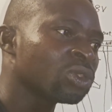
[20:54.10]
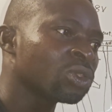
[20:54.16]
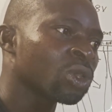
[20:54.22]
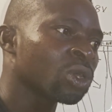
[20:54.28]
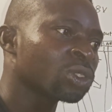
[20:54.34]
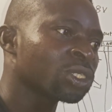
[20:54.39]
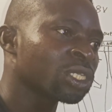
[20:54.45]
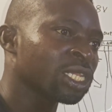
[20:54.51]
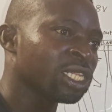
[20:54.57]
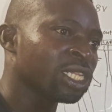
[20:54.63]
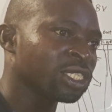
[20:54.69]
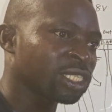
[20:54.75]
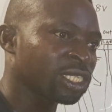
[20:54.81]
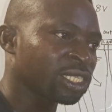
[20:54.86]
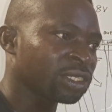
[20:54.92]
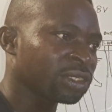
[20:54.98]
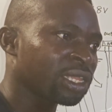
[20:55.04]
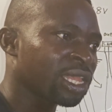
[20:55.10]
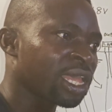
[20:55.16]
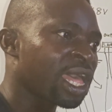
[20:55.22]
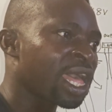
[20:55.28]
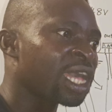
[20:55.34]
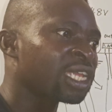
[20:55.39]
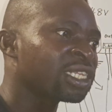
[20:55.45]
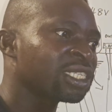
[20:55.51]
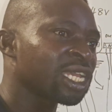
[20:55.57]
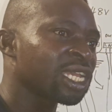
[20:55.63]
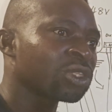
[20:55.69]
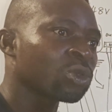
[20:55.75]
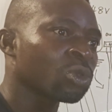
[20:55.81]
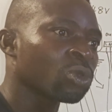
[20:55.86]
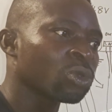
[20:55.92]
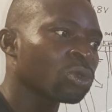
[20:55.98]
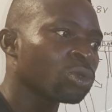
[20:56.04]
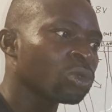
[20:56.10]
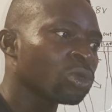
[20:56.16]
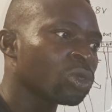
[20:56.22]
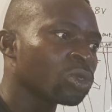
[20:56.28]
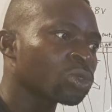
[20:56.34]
don't listen. Ask them to